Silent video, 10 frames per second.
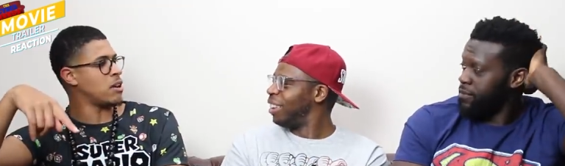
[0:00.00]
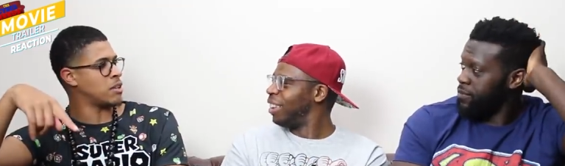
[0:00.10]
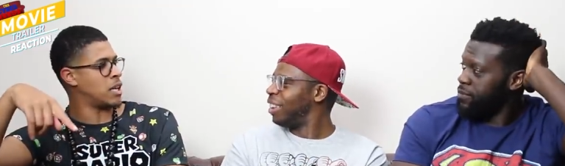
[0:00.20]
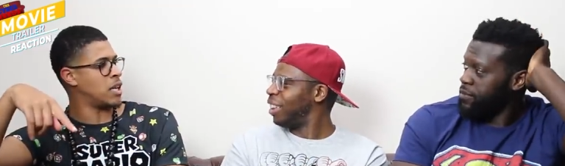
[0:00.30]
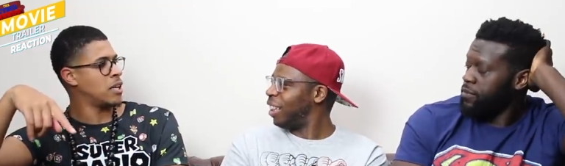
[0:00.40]
Speaker 1: now,
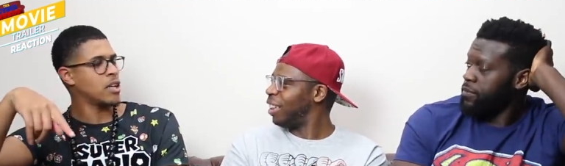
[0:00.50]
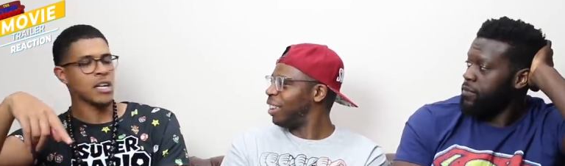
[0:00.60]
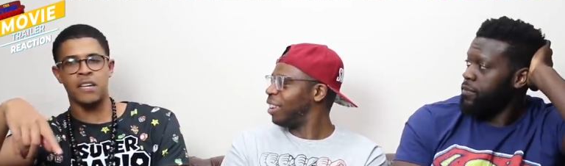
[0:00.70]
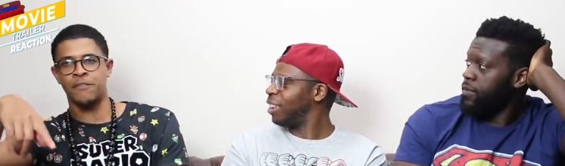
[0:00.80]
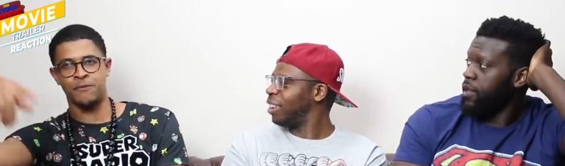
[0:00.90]
yeah? Yeah.
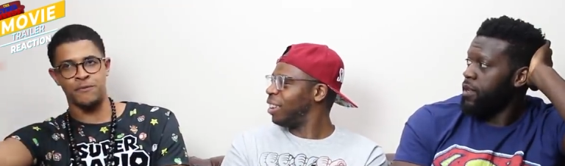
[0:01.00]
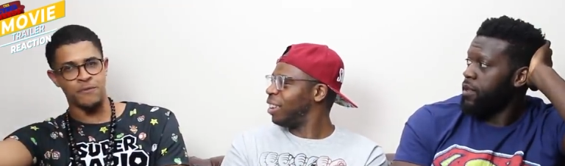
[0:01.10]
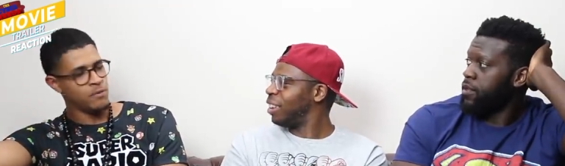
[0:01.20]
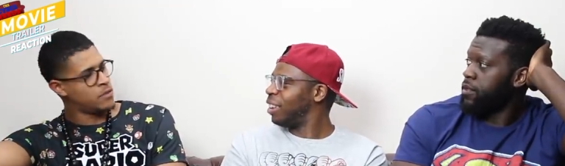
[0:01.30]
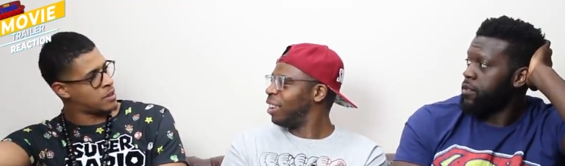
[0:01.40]

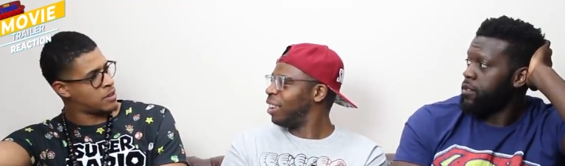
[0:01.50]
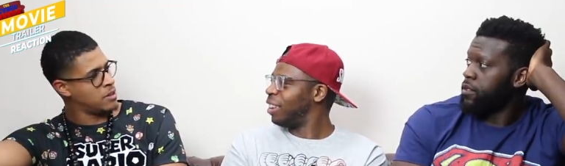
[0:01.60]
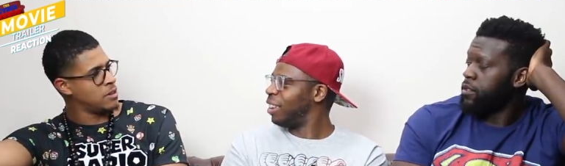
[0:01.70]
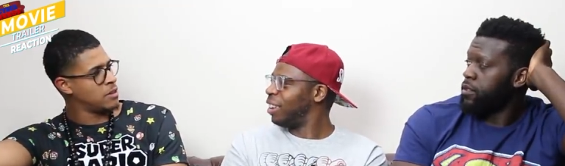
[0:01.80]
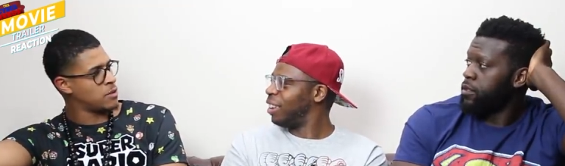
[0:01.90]

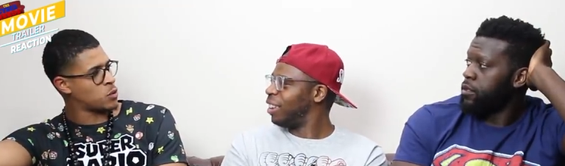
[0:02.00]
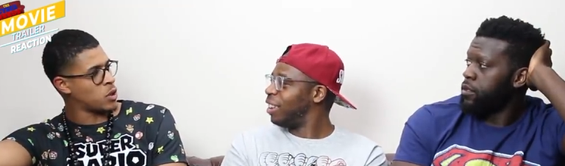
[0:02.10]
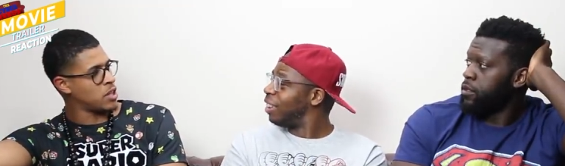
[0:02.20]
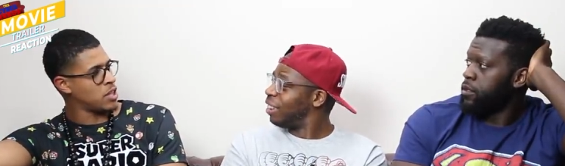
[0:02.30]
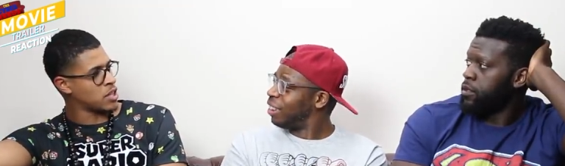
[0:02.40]

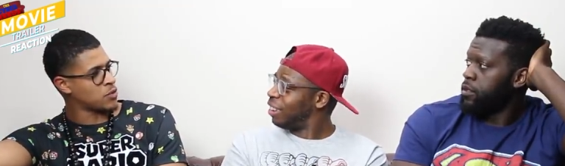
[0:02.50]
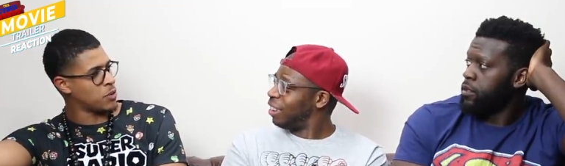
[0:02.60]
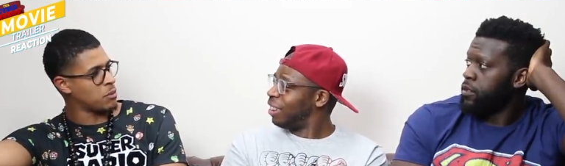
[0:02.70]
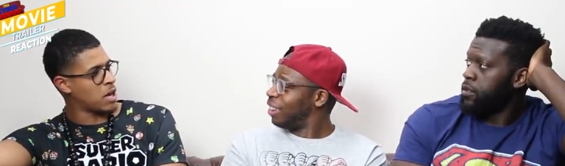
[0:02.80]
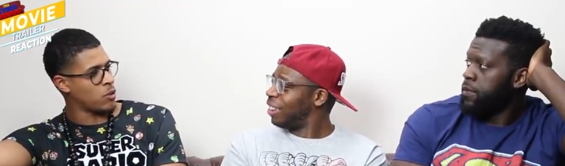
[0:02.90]
Twenty years
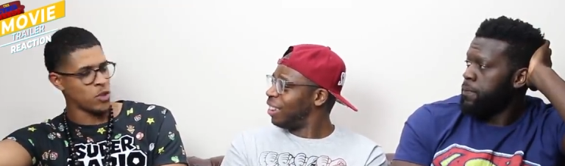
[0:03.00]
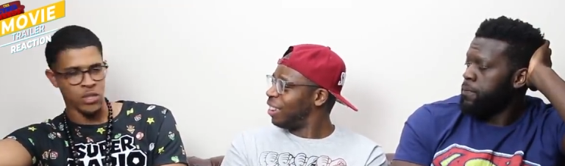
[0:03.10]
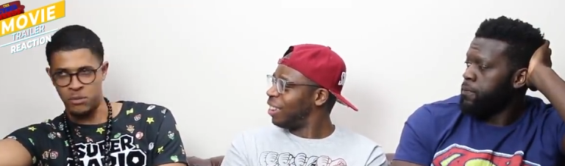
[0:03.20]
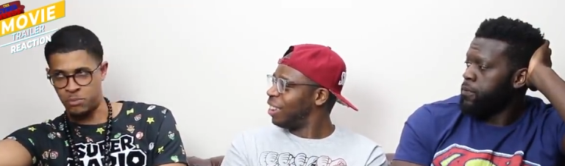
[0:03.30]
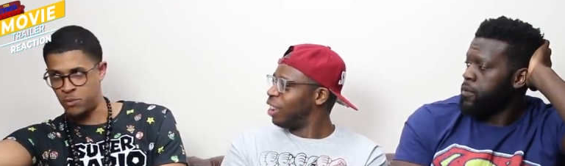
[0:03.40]
from now,
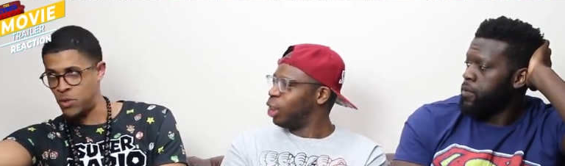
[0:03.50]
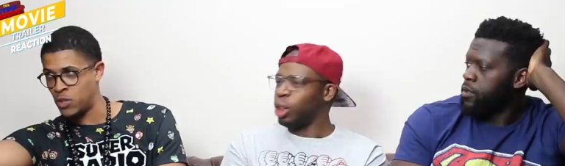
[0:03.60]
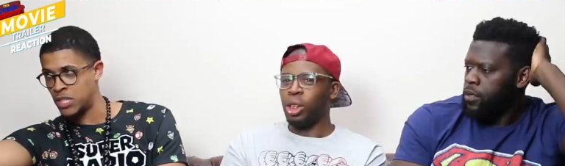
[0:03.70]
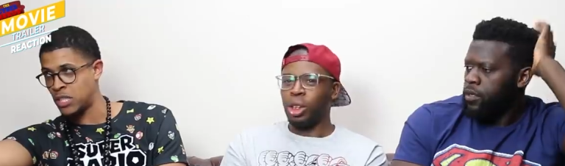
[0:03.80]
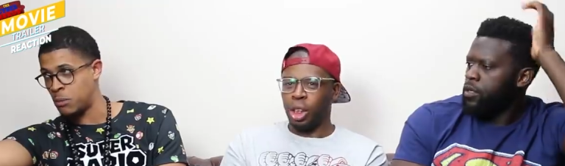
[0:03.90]
you you're
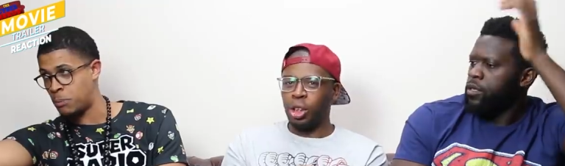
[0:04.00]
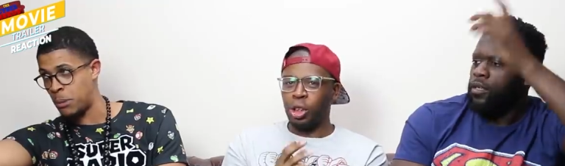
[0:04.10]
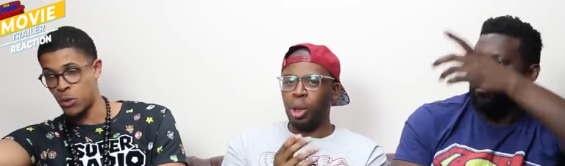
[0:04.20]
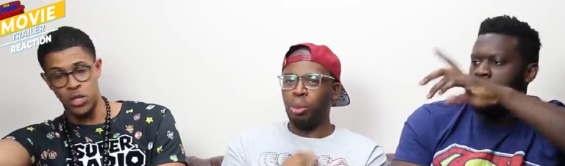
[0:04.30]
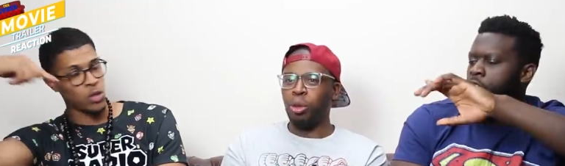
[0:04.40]
gonna tell me There's
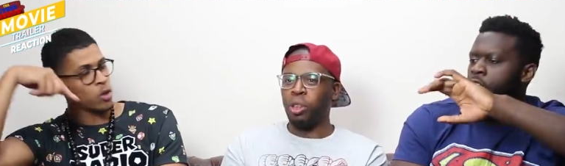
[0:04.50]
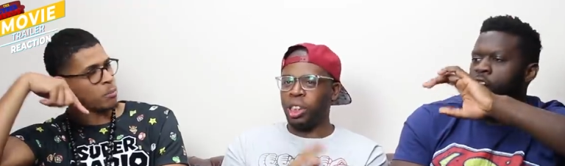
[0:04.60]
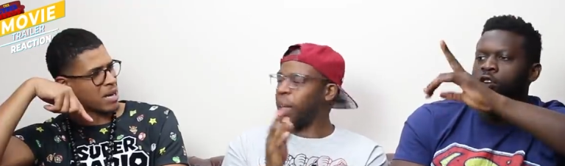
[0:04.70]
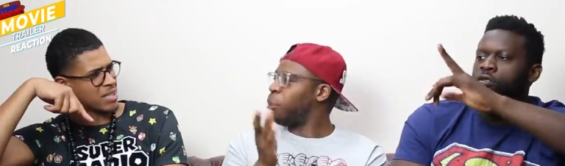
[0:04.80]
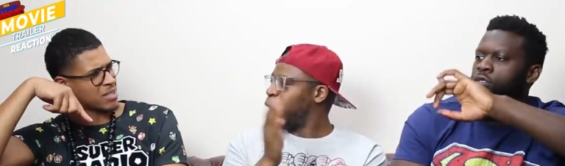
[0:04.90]
certain movies
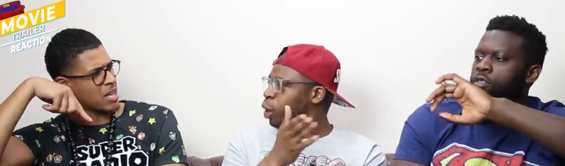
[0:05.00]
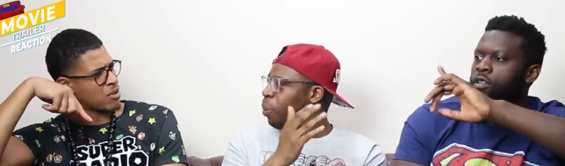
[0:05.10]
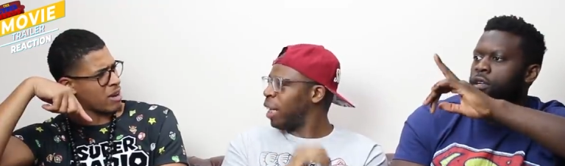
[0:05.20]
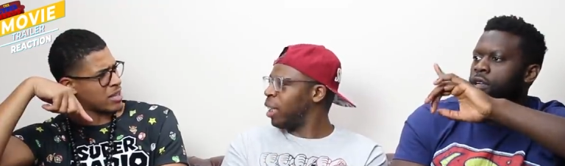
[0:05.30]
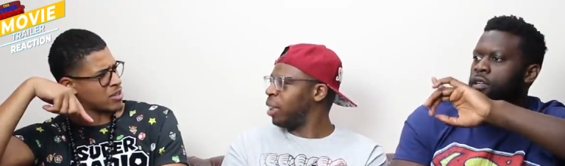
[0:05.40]
No. that age
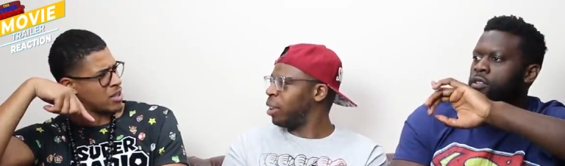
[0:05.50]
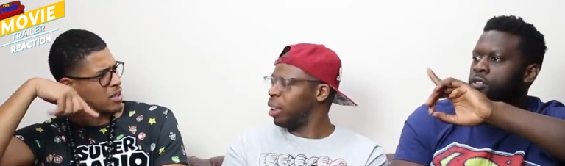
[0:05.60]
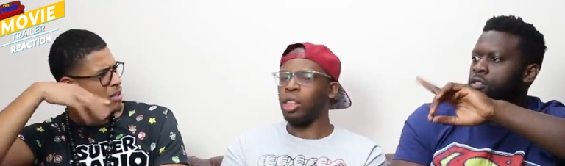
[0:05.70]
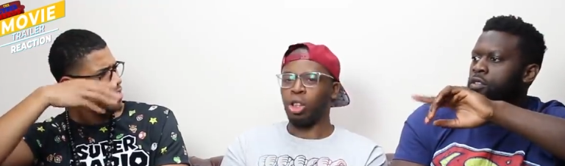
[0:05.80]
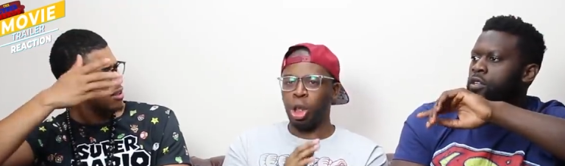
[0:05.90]
badly.
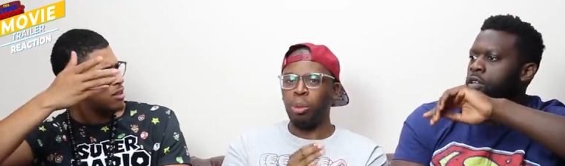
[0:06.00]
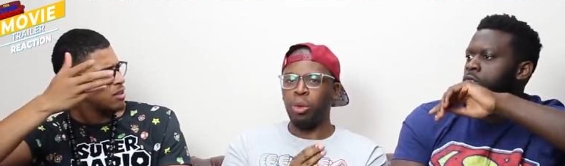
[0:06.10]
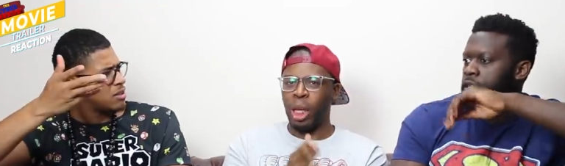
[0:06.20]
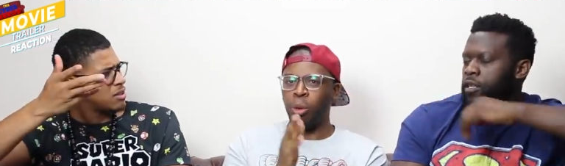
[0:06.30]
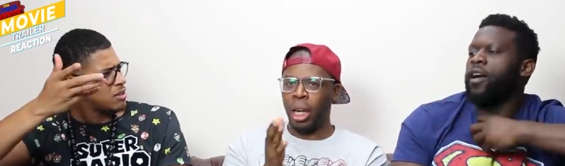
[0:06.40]
Speaker 2: There's certain
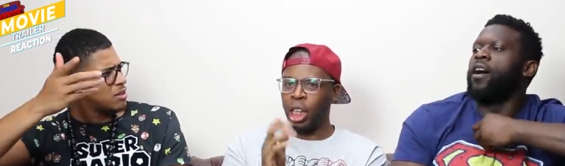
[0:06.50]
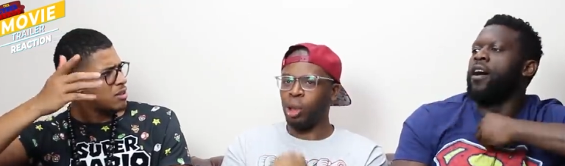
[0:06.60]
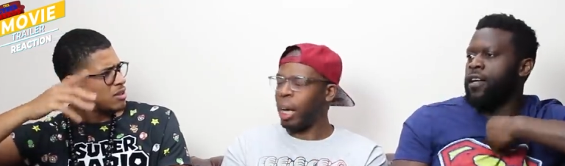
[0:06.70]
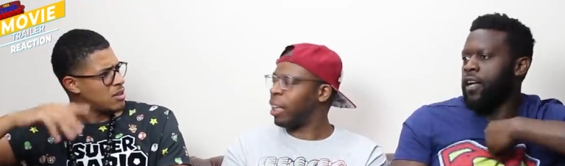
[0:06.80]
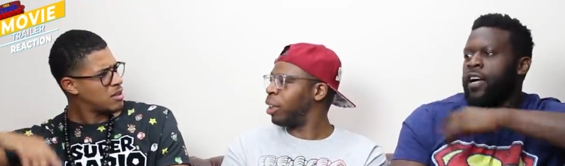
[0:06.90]
movies that
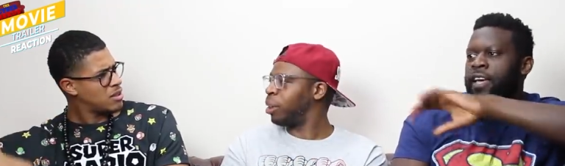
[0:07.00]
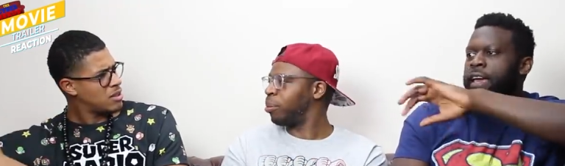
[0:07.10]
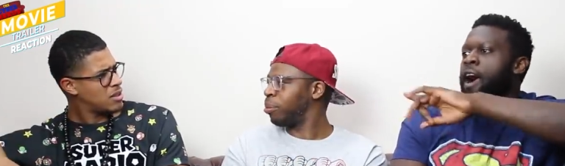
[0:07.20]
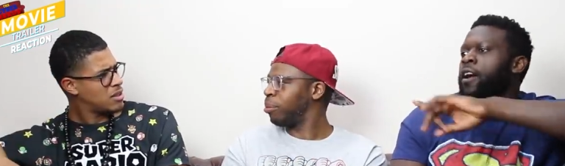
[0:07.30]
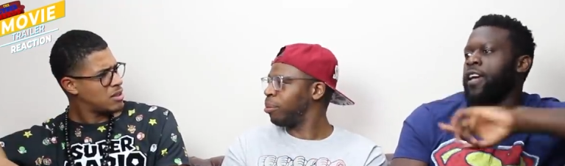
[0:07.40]
age badly.
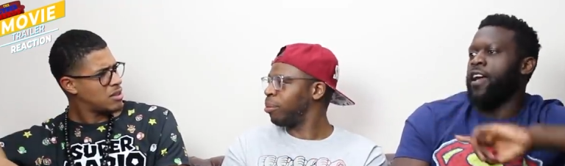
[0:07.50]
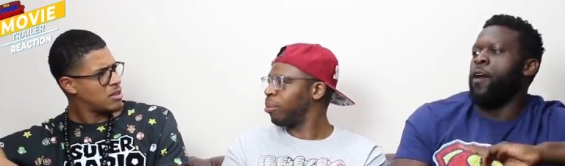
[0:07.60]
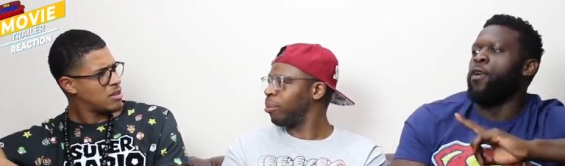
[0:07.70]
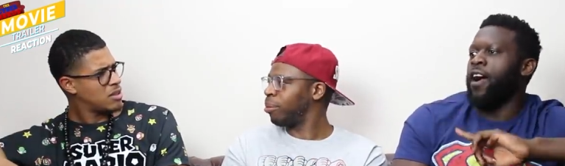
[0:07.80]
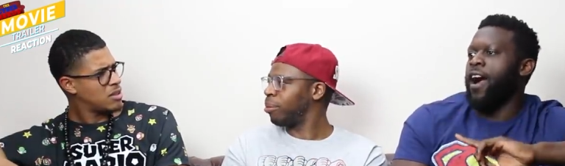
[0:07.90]
Okay, okay,
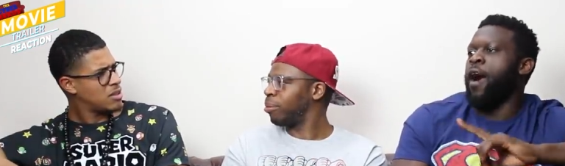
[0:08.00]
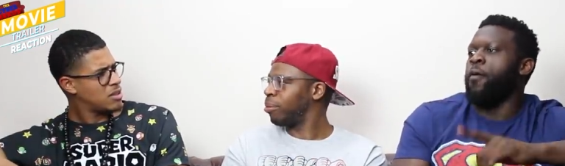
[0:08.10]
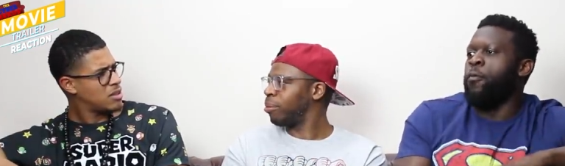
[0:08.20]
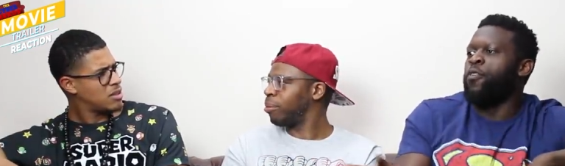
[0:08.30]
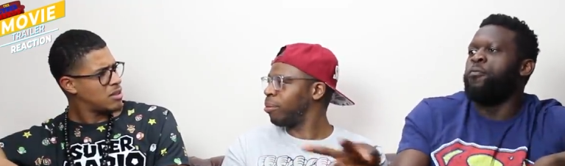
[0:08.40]
I'm with
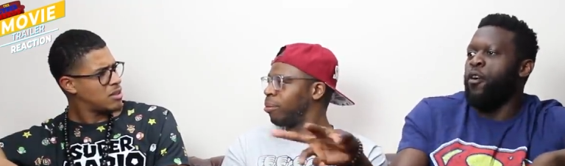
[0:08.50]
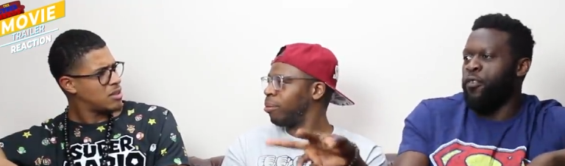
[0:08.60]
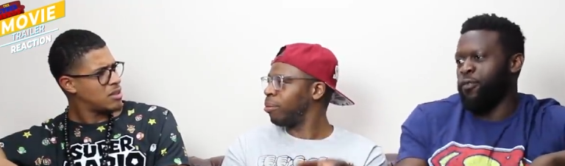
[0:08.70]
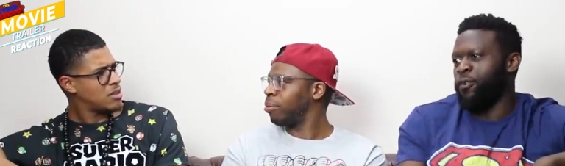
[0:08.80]
I- am with both of